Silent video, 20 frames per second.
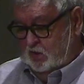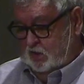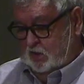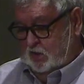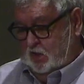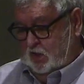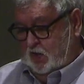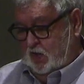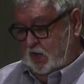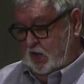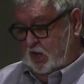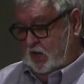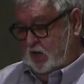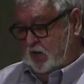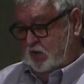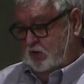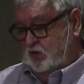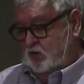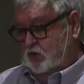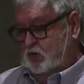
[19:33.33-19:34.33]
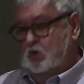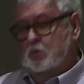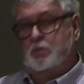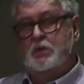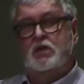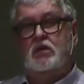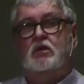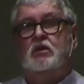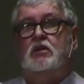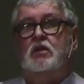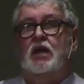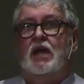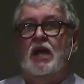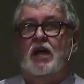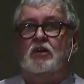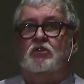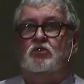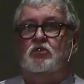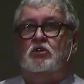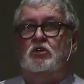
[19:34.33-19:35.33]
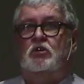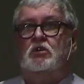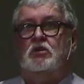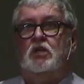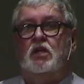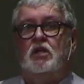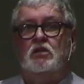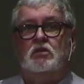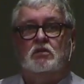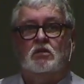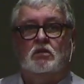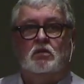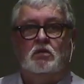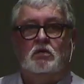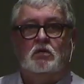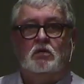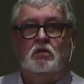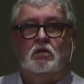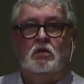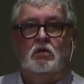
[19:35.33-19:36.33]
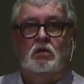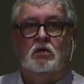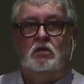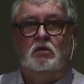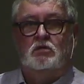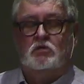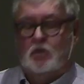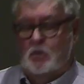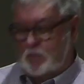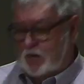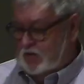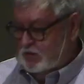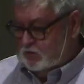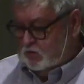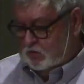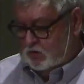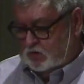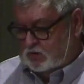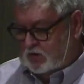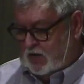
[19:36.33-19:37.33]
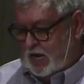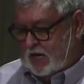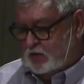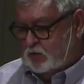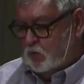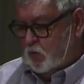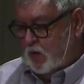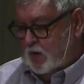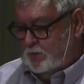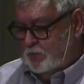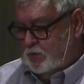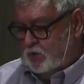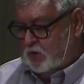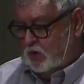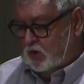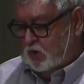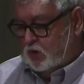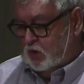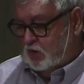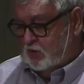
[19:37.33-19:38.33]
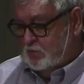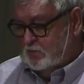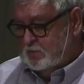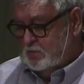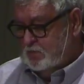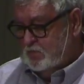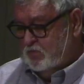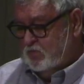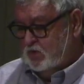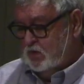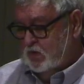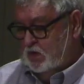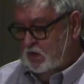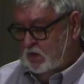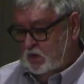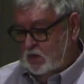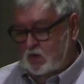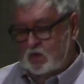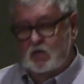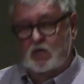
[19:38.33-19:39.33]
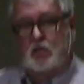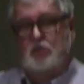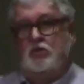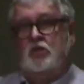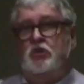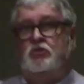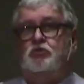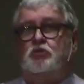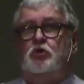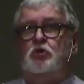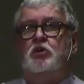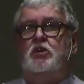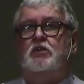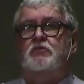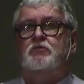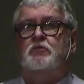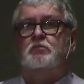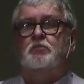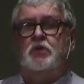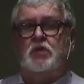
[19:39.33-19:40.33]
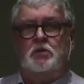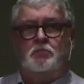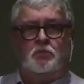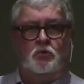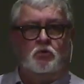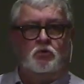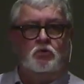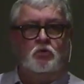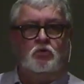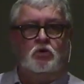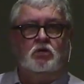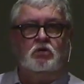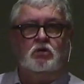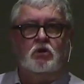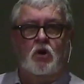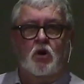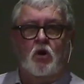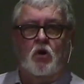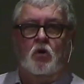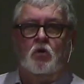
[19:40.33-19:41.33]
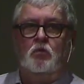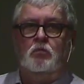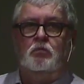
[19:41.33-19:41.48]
And you're going to be in an accident, and somebody's going to sideswipe your car. There's two different people you can call